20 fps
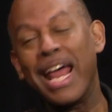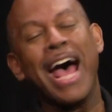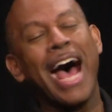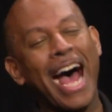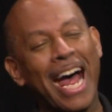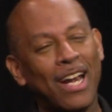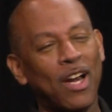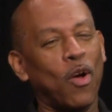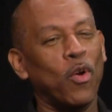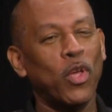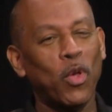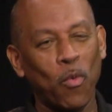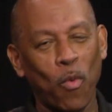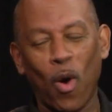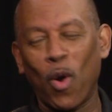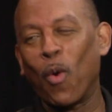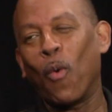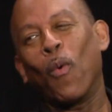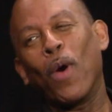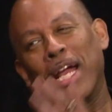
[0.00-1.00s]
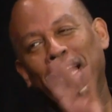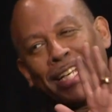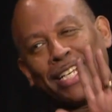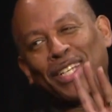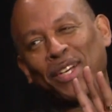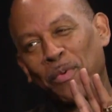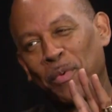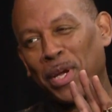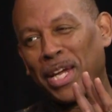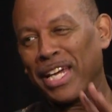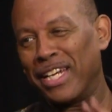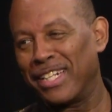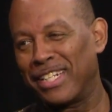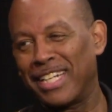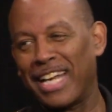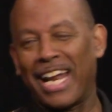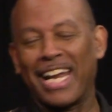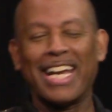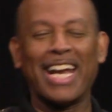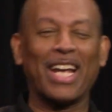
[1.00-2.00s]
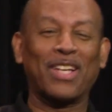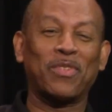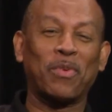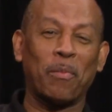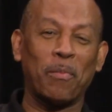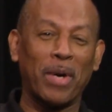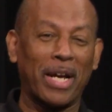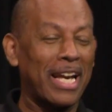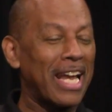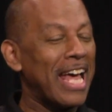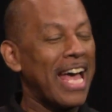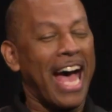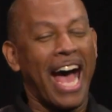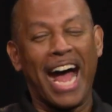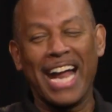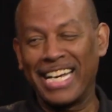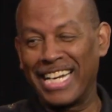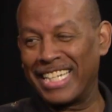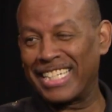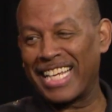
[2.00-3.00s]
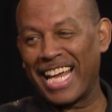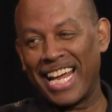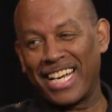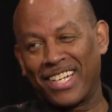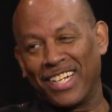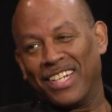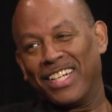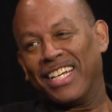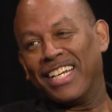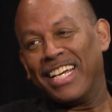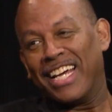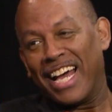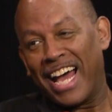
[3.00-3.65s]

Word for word: I know you want to wait until we get into that next no, one. No, no, no, no. I just had to.